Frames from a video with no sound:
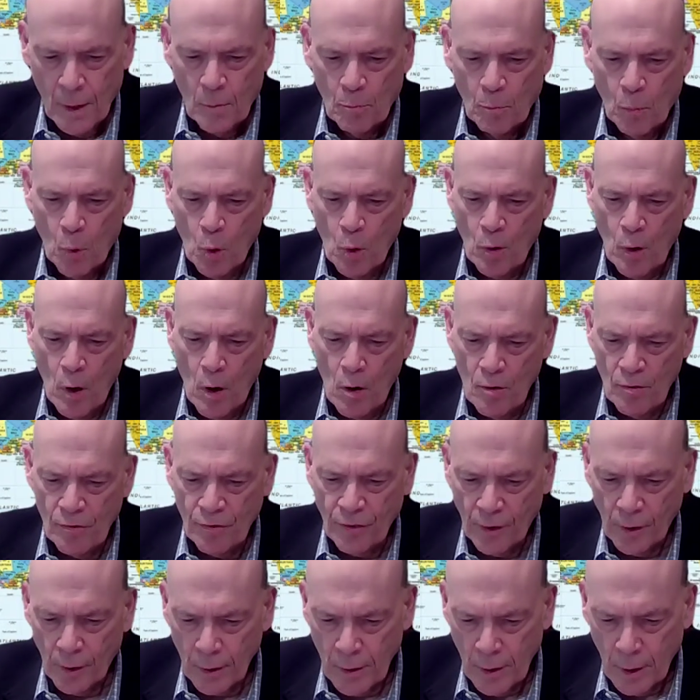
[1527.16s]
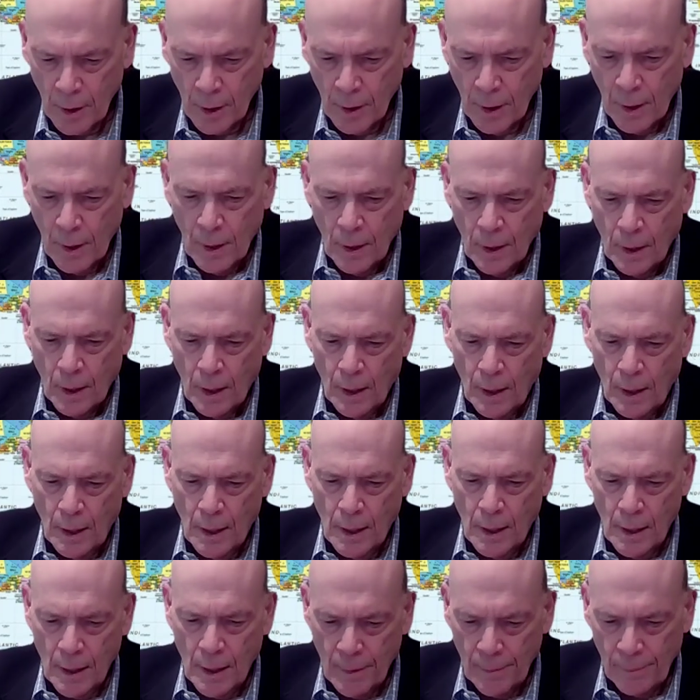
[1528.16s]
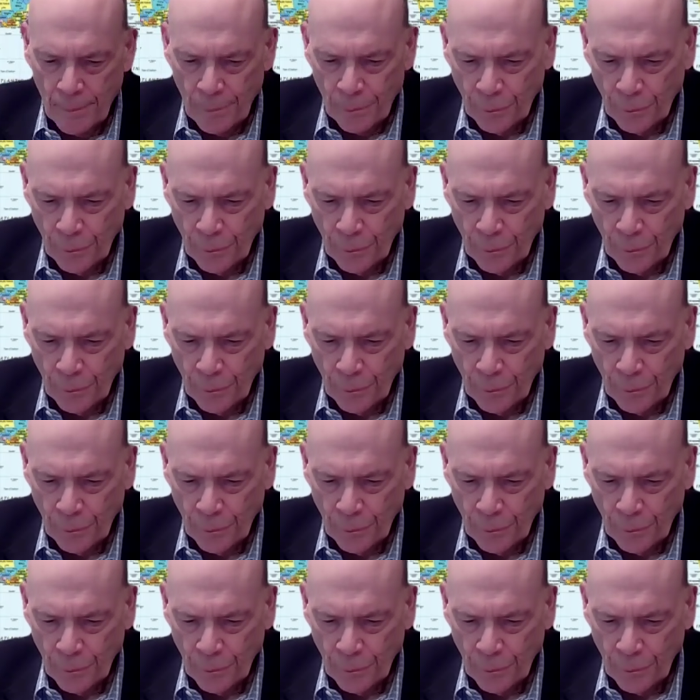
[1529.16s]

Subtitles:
Moreover, uh,